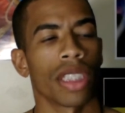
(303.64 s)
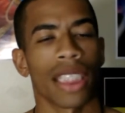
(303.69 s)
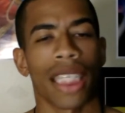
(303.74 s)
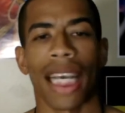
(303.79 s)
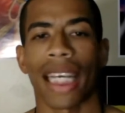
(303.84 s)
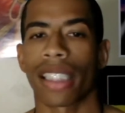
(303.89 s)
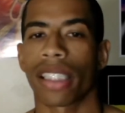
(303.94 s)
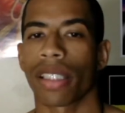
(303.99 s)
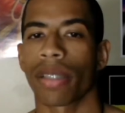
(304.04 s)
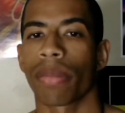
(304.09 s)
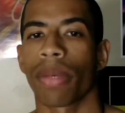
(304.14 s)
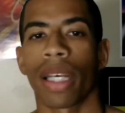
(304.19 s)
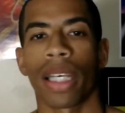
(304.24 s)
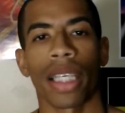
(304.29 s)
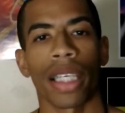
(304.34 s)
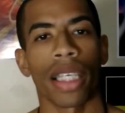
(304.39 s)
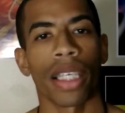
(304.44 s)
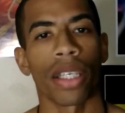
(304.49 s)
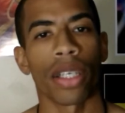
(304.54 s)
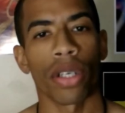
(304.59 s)
catching my
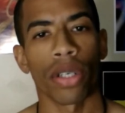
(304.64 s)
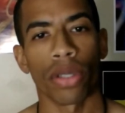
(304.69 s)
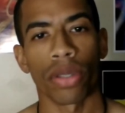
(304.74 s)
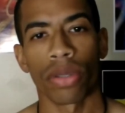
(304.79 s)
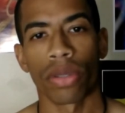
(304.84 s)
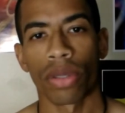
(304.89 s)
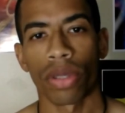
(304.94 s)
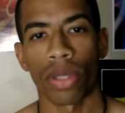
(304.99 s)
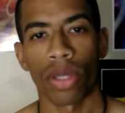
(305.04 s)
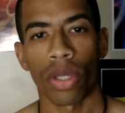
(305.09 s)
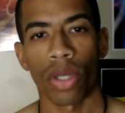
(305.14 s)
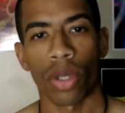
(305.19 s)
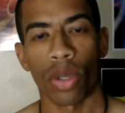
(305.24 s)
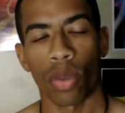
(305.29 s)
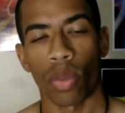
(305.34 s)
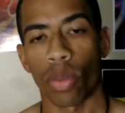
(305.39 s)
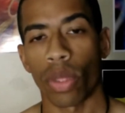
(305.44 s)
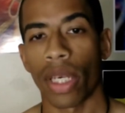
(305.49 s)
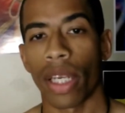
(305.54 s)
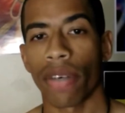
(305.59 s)
ego
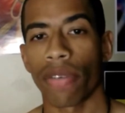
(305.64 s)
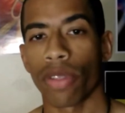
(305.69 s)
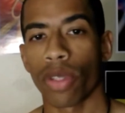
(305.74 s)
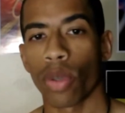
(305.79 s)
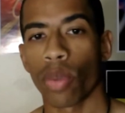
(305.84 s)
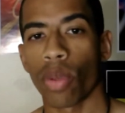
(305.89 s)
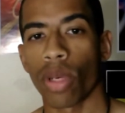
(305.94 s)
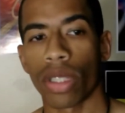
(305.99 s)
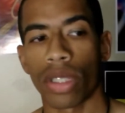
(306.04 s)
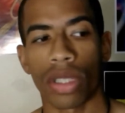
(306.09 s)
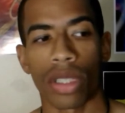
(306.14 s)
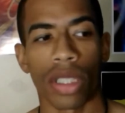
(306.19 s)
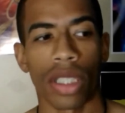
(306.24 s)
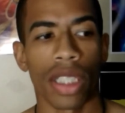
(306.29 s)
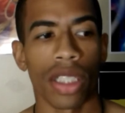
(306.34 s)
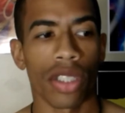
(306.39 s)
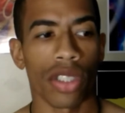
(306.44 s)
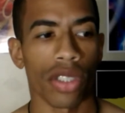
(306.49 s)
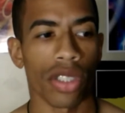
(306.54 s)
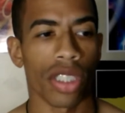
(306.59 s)
whenever it wants to
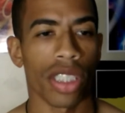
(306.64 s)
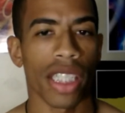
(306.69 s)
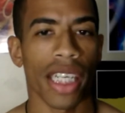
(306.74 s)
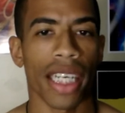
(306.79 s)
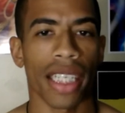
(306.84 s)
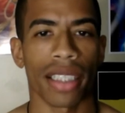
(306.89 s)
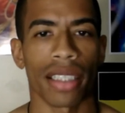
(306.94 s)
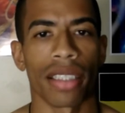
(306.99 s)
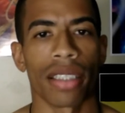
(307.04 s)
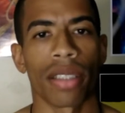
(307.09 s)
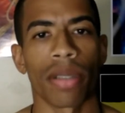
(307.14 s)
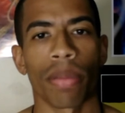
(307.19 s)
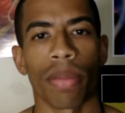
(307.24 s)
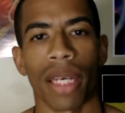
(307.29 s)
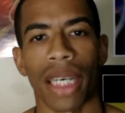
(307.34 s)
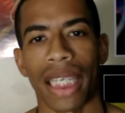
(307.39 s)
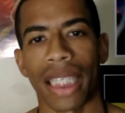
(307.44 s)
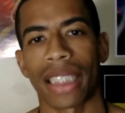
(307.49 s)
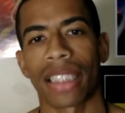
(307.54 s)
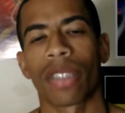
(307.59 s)
interject into
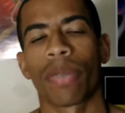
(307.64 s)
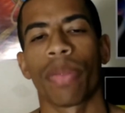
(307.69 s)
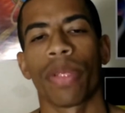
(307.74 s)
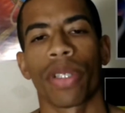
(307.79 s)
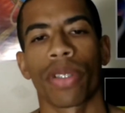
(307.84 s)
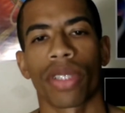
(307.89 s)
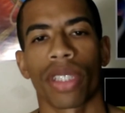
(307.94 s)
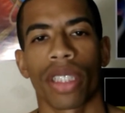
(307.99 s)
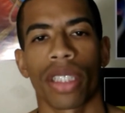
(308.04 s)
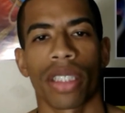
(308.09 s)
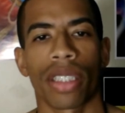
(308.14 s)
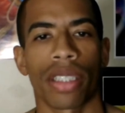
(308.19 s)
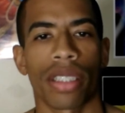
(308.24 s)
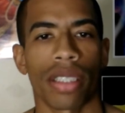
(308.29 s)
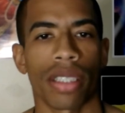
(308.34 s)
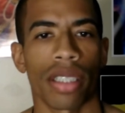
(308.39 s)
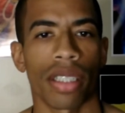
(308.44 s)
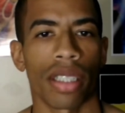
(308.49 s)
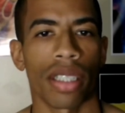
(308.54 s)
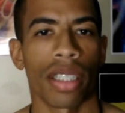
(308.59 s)
my
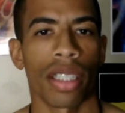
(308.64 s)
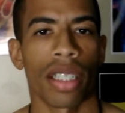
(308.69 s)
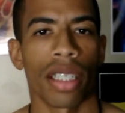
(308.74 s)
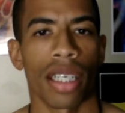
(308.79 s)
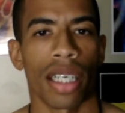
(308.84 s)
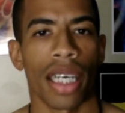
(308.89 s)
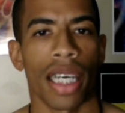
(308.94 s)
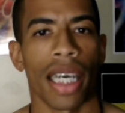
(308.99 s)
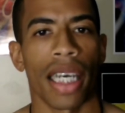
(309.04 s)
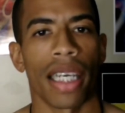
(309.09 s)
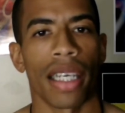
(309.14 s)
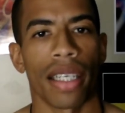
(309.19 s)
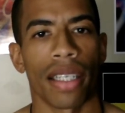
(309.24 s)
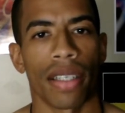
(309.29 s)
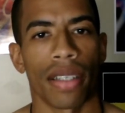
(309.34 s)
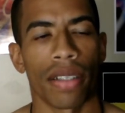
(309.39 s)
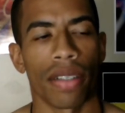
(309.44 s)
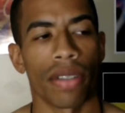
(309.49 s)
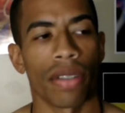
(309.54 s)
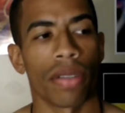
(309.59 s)
experience.
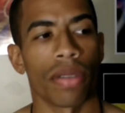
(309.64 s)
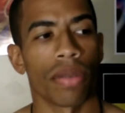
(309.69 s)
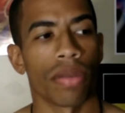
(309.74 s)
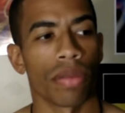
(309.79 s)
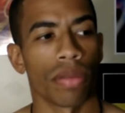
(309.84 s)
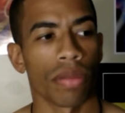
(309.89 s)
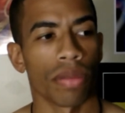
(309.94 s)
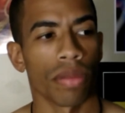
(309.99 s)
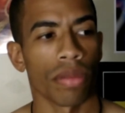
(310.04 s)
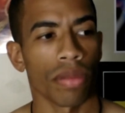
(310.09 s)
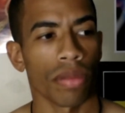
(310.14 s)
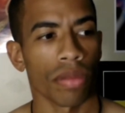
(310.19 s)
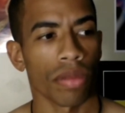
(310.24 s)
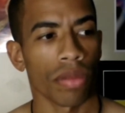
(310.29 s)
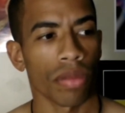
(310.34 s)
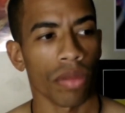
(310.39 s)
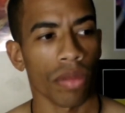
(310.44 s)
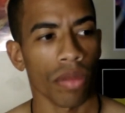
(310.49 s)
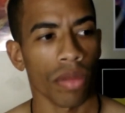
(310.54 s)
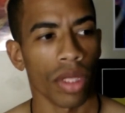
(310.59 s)
and,
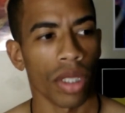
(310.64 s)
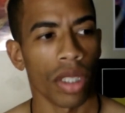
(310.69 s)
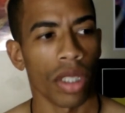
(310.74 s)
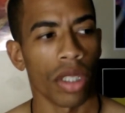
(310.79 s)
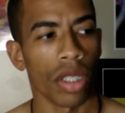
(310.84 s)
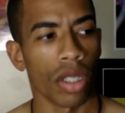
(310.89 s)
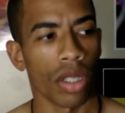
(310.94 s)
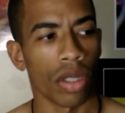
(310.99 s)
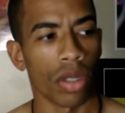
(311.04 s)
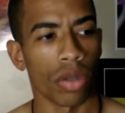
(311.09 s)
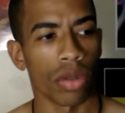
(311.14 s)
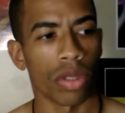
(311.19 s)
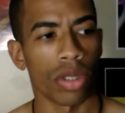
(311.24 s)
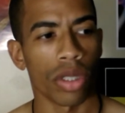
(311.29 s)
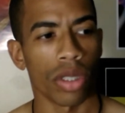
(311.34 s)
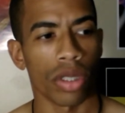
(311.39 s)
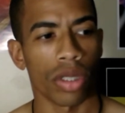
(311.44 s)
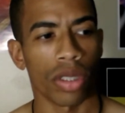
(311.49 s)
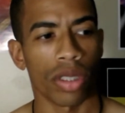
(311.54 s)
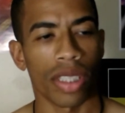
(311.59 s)
you know,
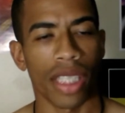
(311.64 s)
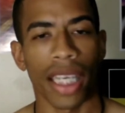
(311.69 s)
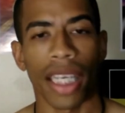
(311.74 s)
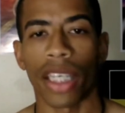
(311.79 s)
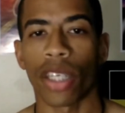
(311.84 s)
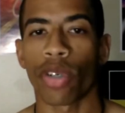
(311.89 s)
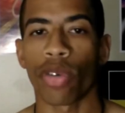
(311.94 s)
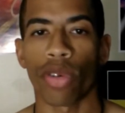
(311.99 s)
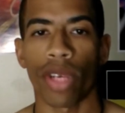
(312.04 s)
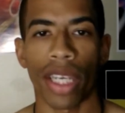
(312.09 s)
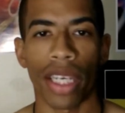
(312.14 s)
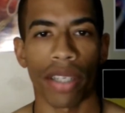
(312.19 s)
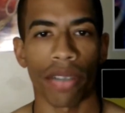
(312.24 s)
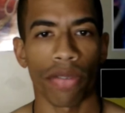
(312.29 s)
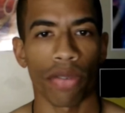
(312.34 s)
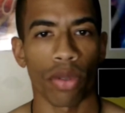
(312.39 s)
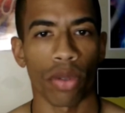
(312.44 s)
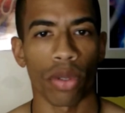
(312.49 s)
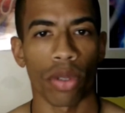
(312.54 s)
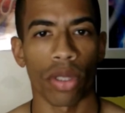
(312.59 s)
just take credit
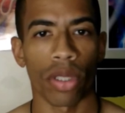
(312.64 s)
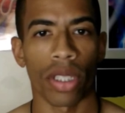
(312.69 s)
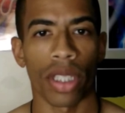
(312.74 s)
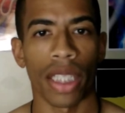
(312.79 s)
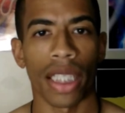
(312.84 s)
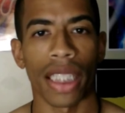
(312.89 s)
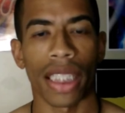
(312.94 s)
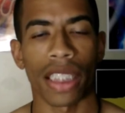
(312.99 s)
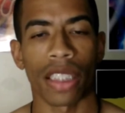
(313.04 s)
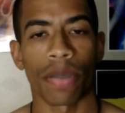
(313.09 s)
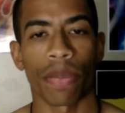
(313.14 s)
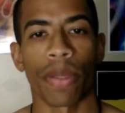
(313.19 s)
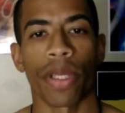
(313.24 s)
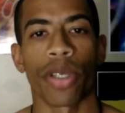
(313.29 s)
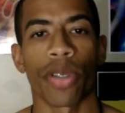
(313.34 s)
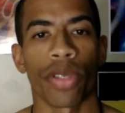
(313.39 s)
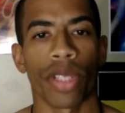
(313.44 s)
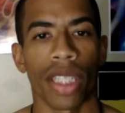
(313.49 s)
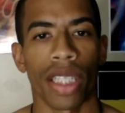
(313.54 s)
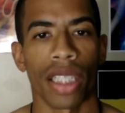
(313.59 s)
for an
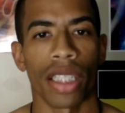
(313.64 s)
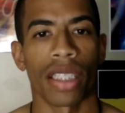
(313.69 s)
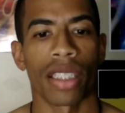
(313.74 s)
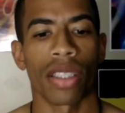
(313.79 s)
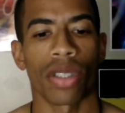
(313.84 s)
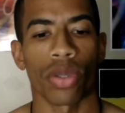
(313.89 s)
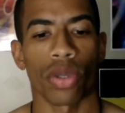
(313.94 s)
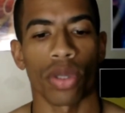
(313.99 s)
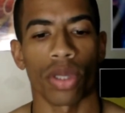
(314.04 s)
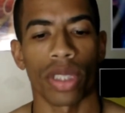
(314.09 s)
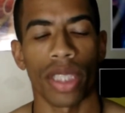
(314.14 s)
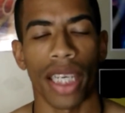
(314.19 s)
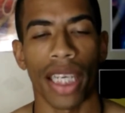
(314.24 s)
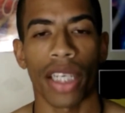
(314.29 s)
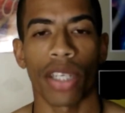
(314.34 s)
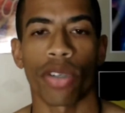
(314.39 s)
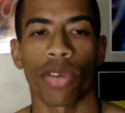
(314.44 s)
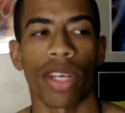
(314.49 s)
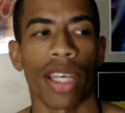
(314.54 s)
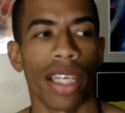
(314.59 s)
experience or
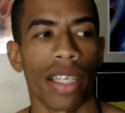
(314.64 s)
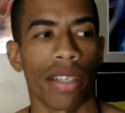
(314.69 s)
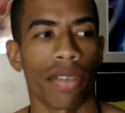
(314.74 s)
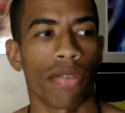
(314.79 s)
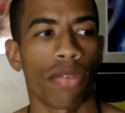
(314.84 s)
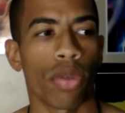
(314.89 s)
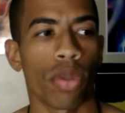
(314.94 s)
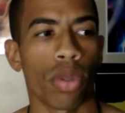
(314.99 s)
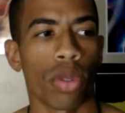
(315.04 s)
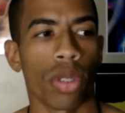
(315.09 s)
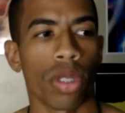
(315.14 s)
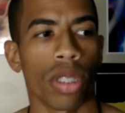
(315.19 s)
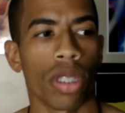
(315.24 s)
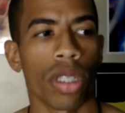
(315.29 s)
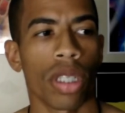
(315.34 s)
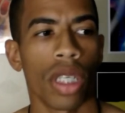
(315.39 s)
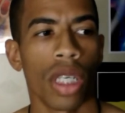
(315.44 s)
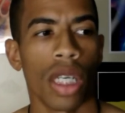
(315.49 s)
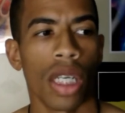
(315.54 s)
take credit for